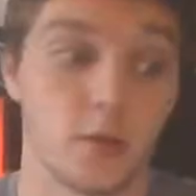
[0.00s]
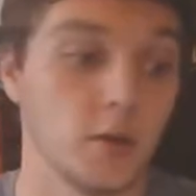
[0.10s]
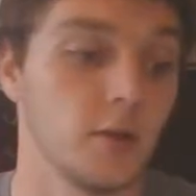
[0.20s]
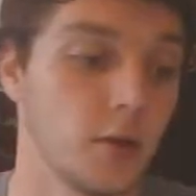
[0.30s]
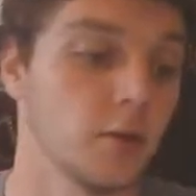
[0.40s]

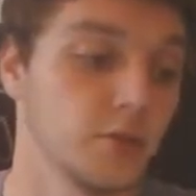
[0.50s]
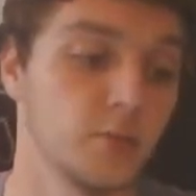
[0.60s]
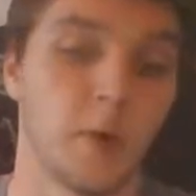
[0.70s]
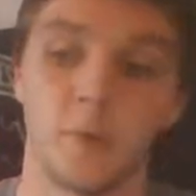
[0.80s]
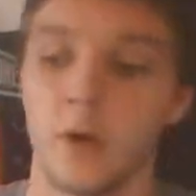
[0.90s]
Yeah, she's
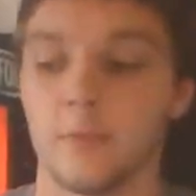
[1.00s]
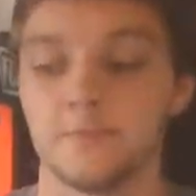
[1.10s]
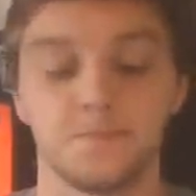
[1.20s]
probably right.